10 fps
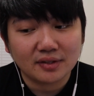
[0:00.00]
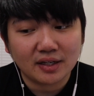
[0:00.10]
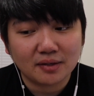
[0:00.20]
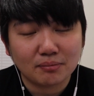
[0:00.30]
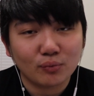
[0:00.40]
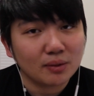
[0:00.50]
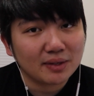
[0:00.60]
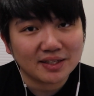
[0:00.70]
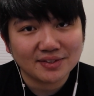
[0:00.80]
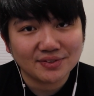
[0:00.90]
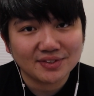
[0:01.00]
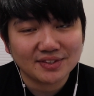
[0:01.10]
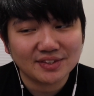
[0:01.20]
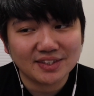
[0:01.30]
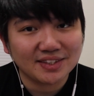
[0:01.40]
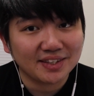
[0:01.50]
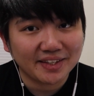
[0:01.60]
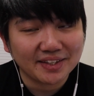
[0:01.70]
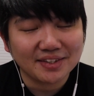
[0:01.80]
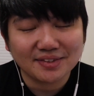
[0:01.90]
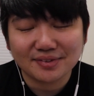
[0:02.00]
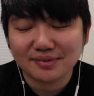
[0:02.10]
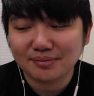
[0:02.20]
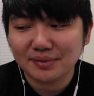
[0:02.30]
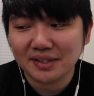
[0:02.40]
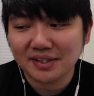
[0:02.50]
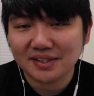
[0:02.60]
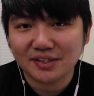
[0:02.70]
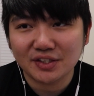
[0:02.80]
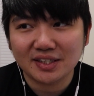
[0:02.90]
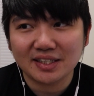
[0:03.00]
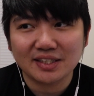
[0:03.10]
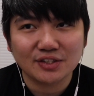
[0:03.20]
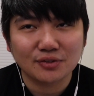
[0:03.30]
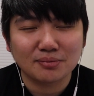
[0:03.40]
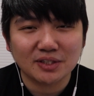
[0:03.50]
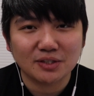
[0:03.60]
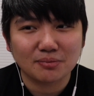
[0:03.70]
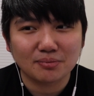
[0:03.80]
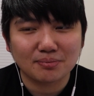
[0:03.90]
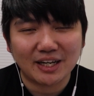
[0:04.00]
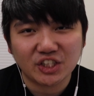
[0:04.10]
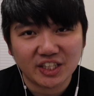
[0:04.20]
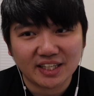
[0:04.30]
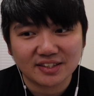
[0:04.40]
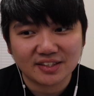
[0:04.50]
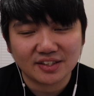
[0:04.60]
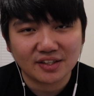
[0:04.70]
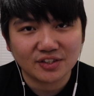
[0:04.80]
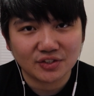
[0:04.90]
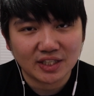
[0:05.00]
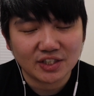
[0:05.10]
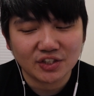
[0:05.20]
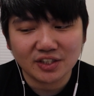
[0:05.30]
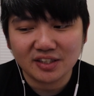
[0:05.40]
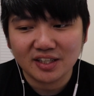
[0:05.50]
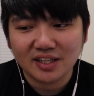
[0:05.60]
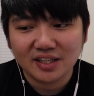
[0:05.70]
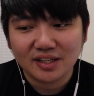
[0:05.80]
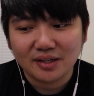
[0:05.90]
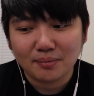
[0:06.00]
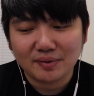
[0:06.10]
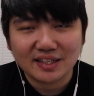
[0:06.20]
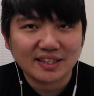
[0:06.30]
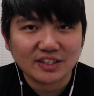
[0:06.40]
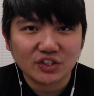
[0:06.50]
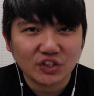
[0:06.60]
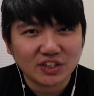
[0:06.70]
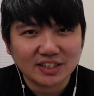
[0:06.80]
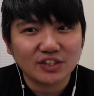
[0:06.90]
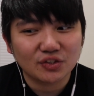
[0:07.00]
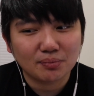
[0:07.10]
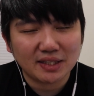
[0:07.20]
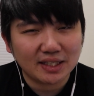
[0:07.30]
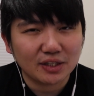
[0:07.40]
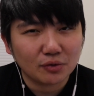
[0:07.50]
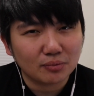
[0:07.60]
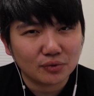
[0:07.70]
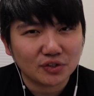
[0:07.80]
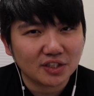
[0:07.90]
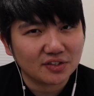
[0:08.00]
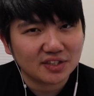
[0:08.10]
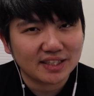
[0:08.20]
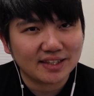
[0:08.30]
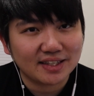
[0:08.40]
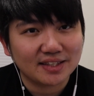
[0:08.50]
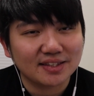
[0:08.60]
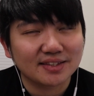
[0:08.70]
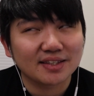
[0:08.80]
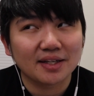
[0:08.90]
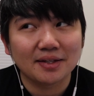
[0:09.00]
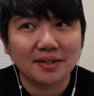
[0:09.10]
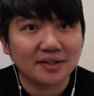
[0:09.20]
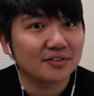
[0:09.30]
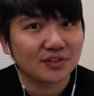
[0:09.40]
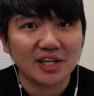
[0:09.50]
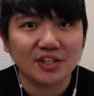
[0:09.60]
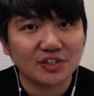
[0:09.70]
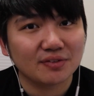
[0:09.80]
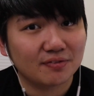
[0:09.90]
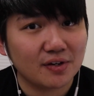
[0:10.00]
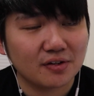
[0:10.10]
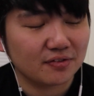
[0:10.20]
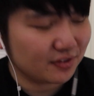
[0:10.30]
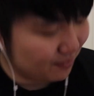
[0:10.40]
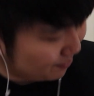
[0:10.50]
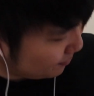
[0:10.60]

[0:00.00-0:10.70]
One of my cousins doesn't like it because she thinks it's too much by chance and not strategy, but I think she just needs to play a little more to understand that it is a lot of strategy involved.